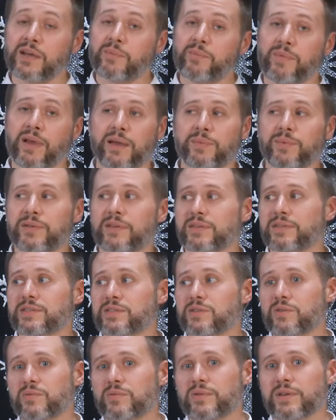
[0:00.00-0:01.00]
Maybe the
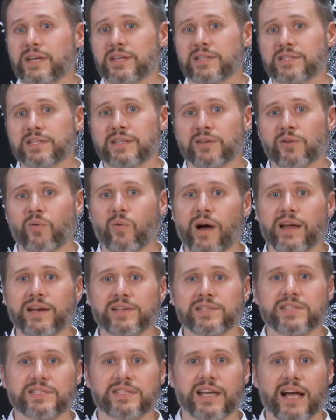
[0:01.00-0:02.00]
student isn't quite
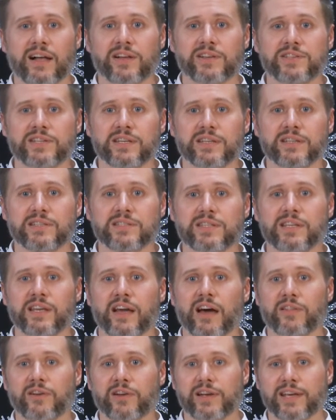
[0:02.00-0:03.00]
as intelligent as the
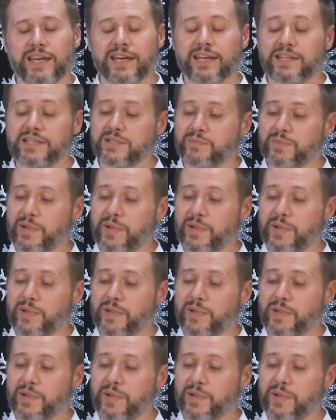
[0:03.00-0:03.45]
other kids.